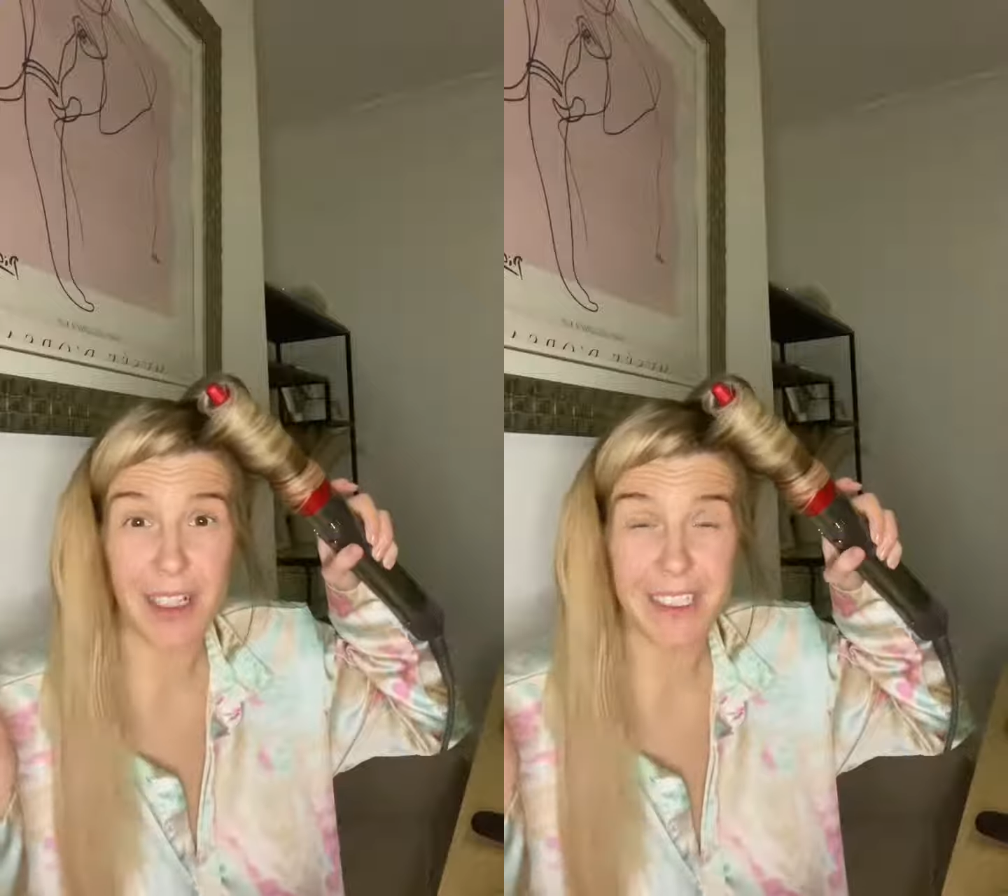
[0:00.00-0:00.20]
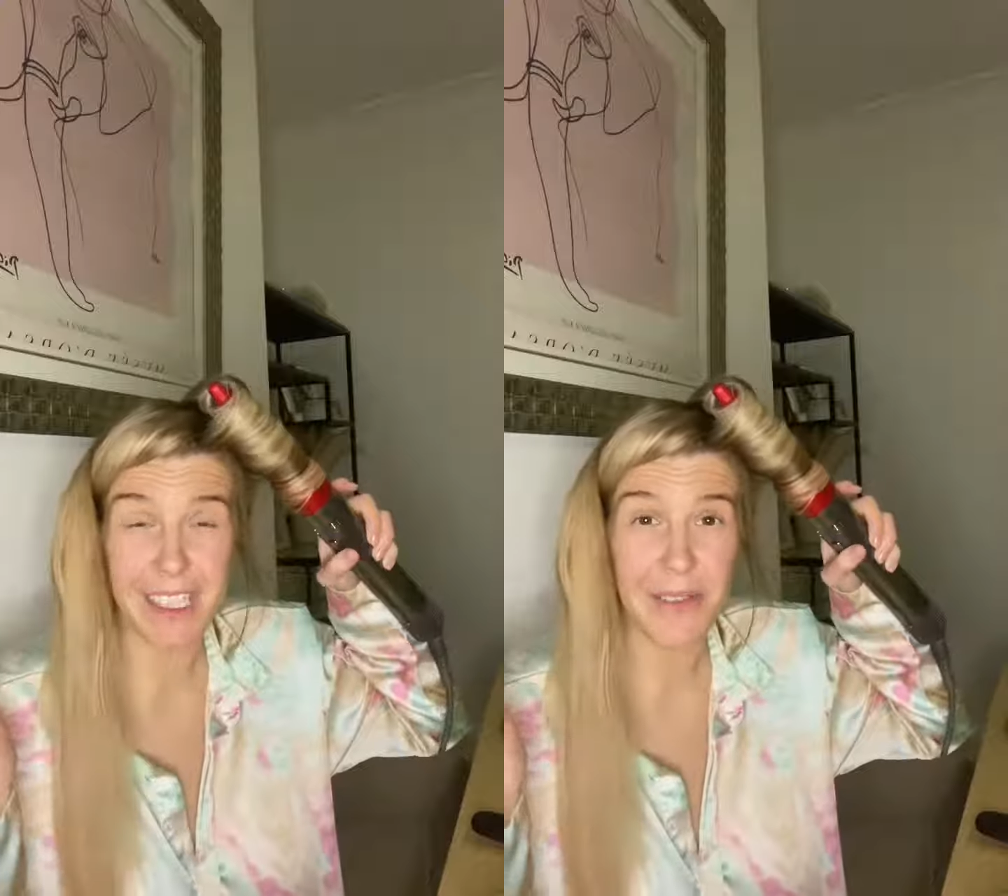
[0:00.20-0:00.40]

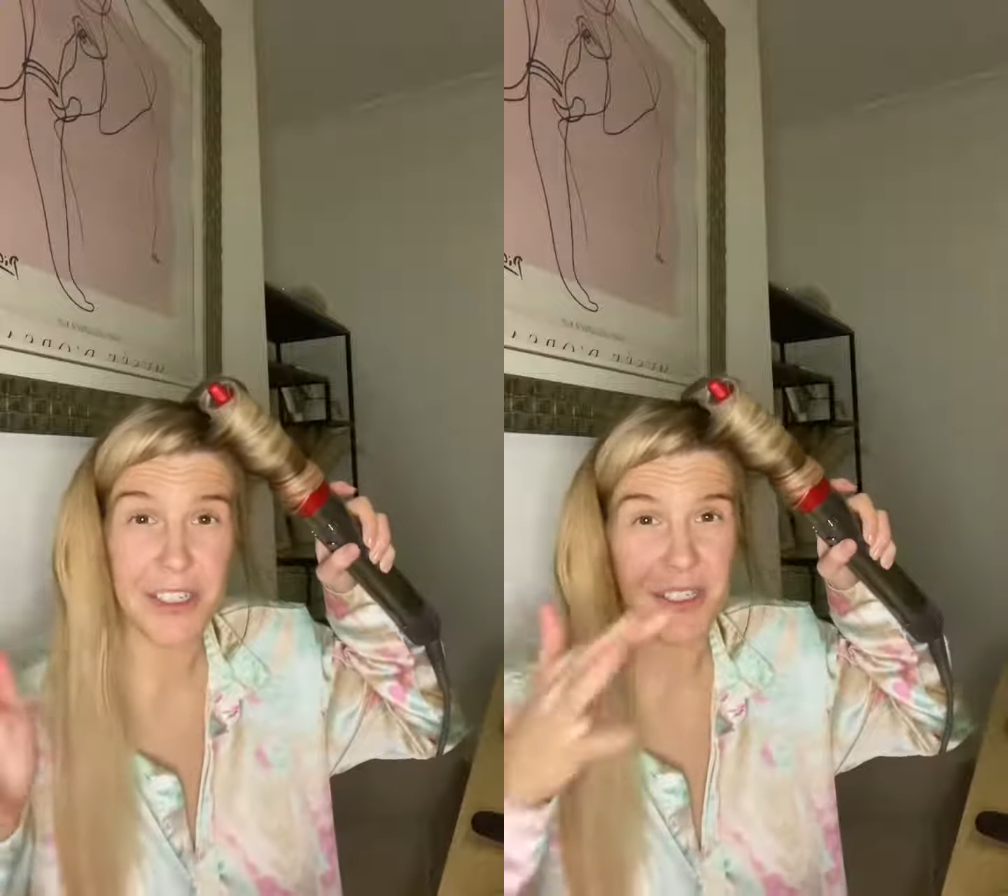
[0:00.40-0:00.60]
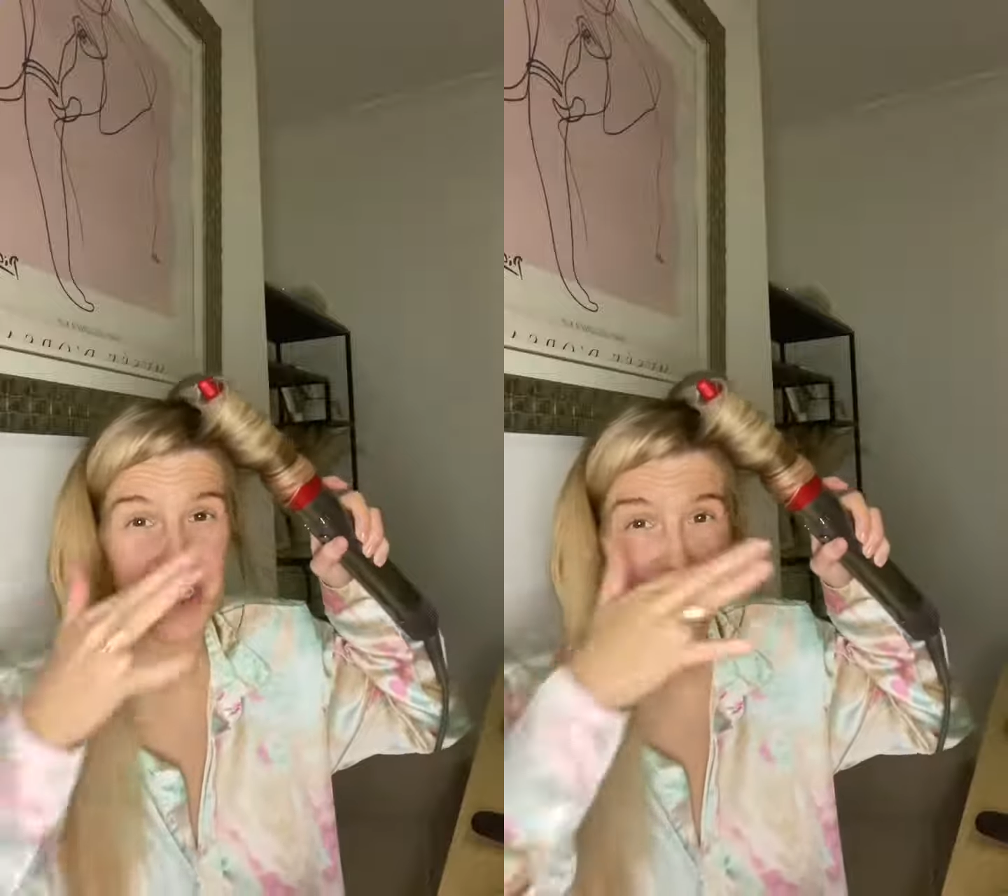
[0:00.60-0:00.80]
together so
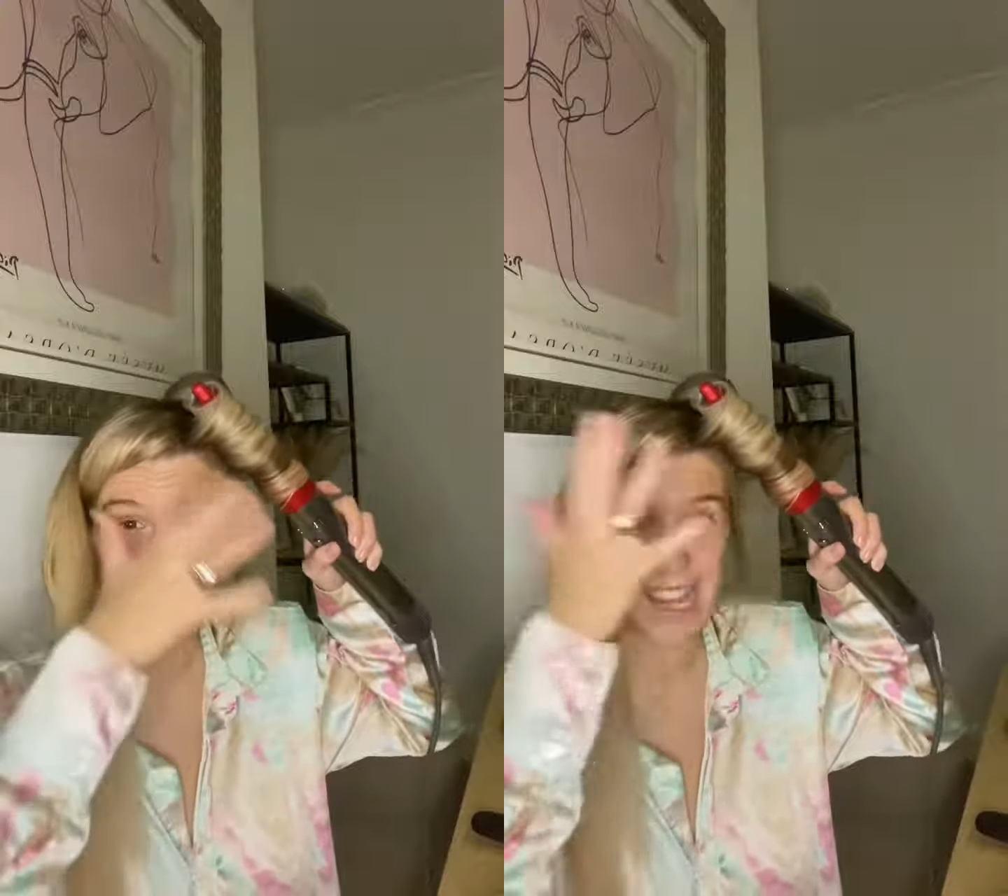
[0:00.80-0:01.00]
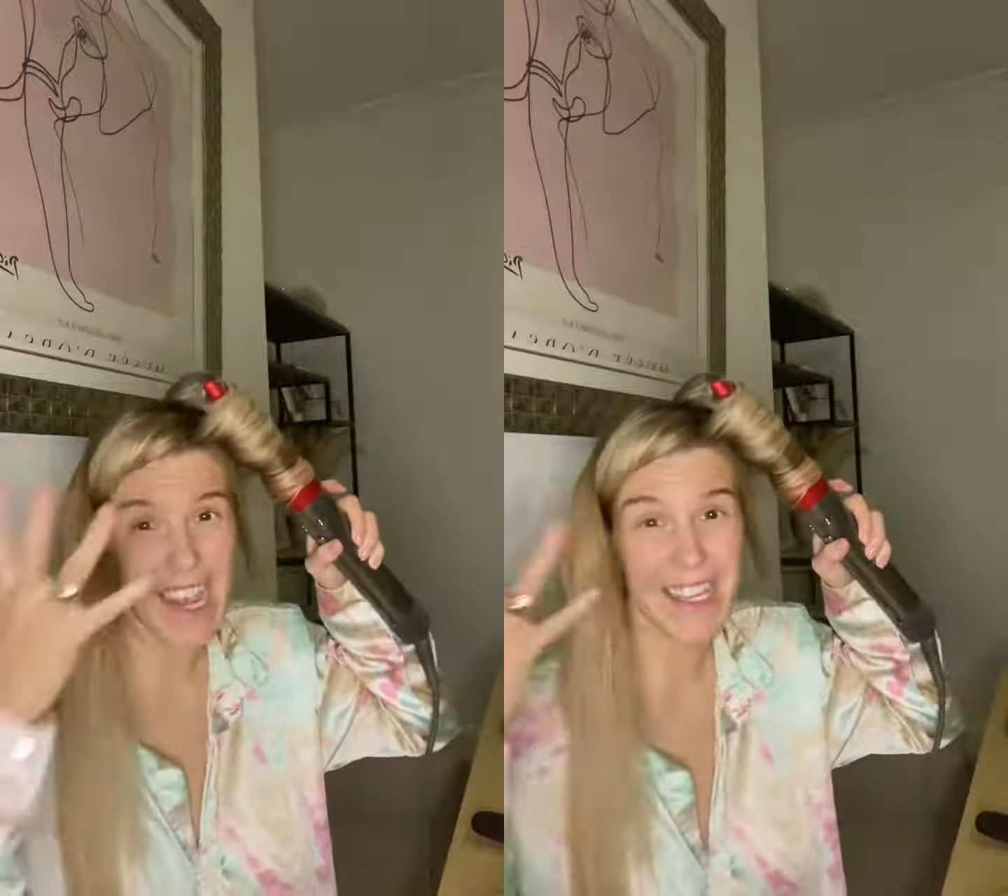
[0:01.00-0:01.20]
it's going to be
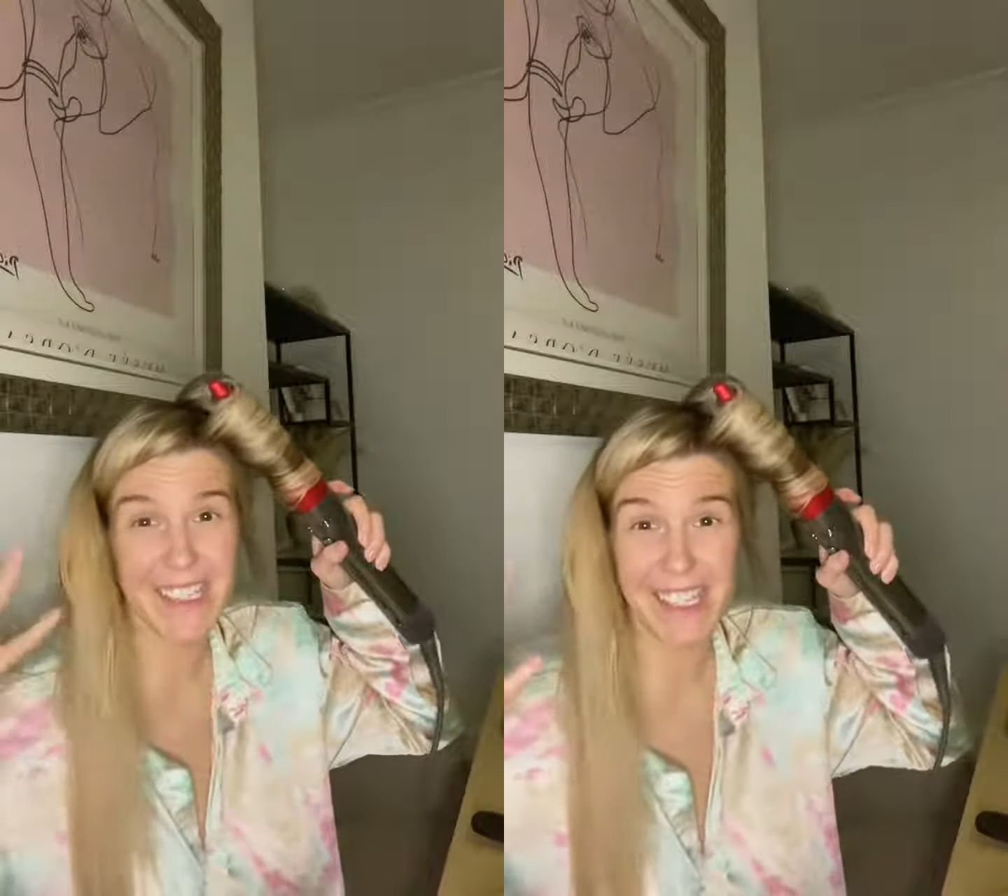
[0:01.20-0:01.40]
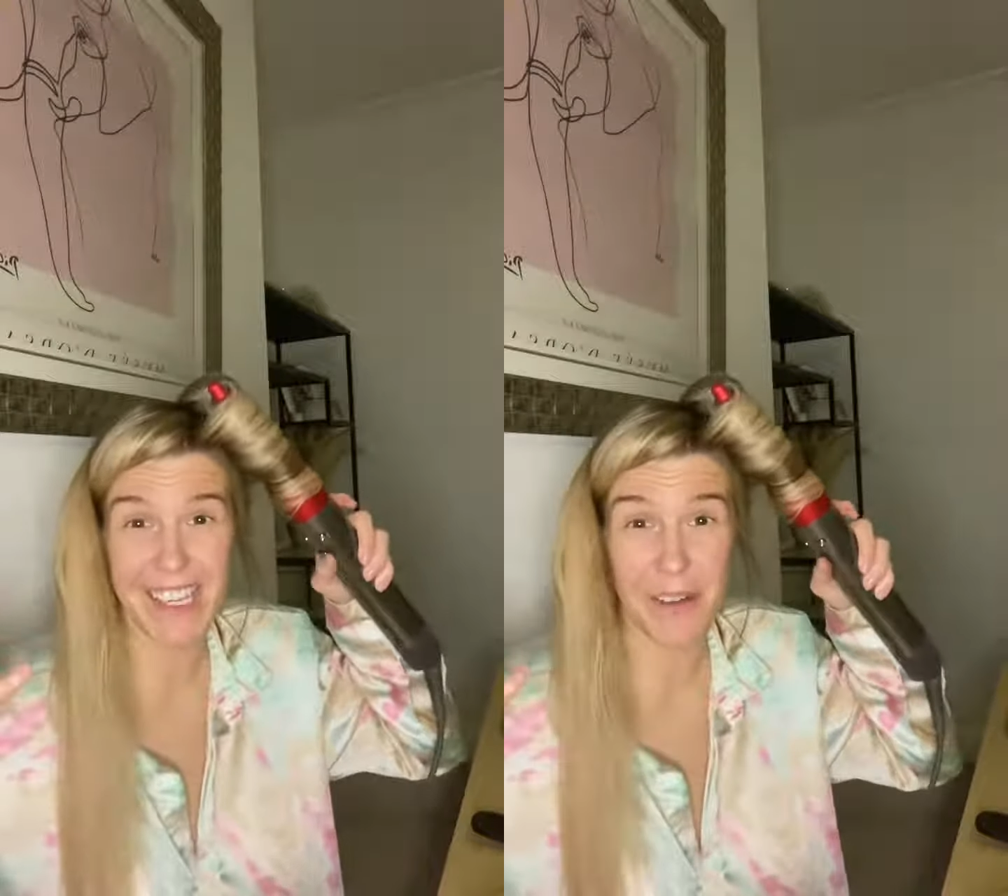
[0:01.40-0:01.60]
nice,
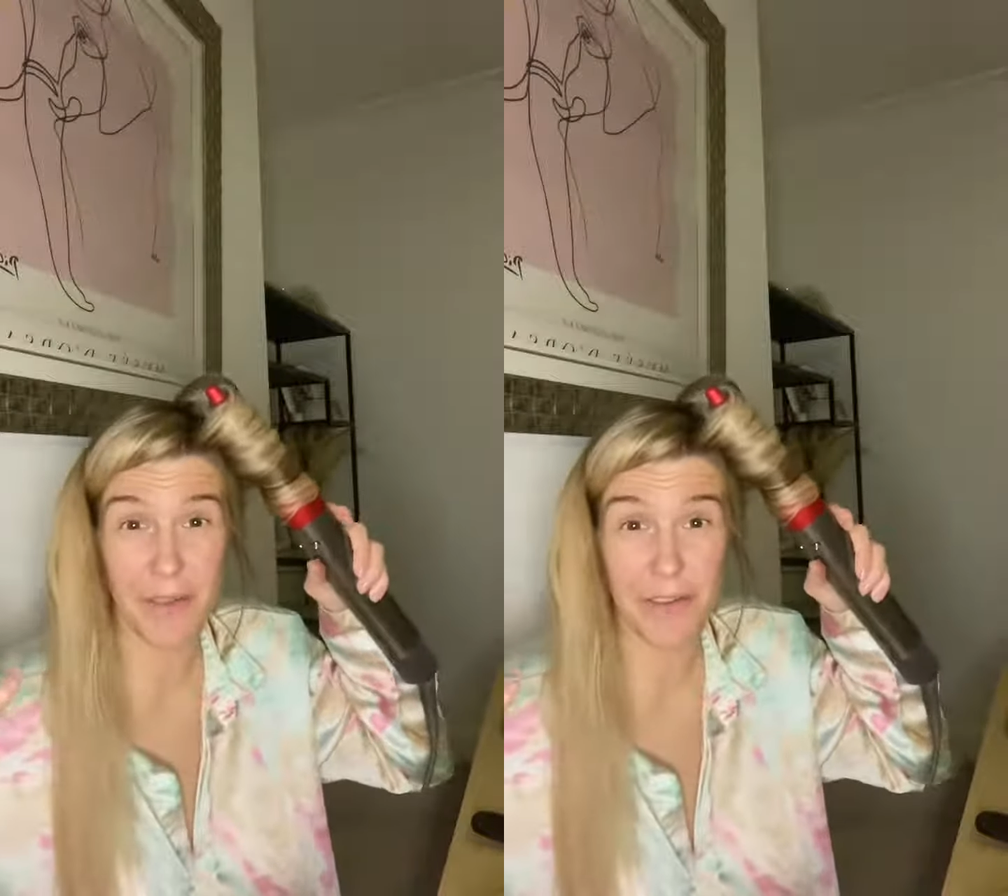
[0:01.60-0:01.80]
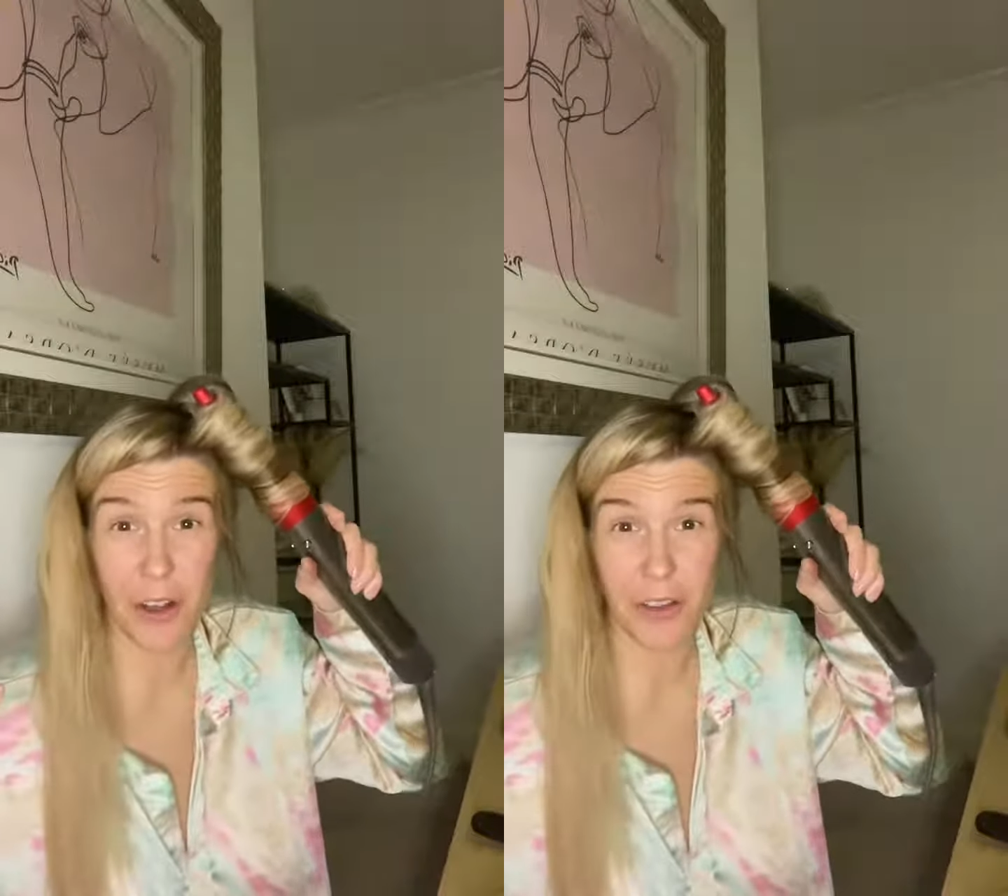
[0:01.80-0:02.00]
clean and
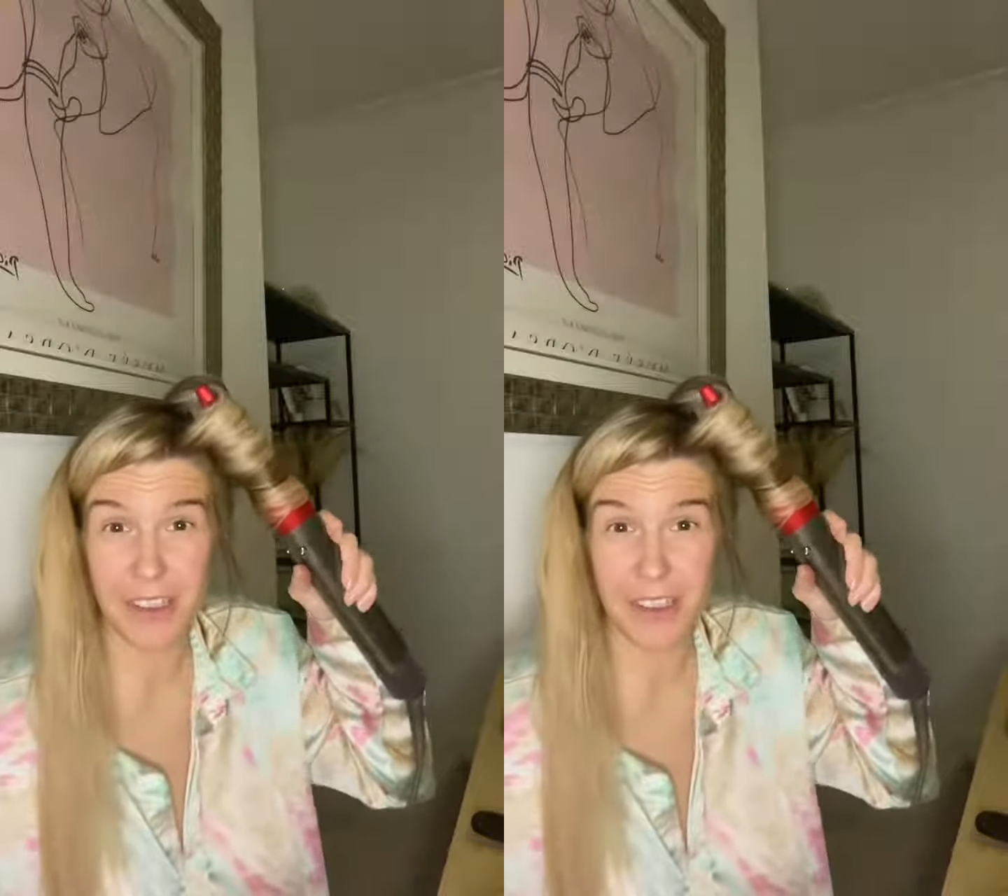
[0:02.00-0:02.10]
full.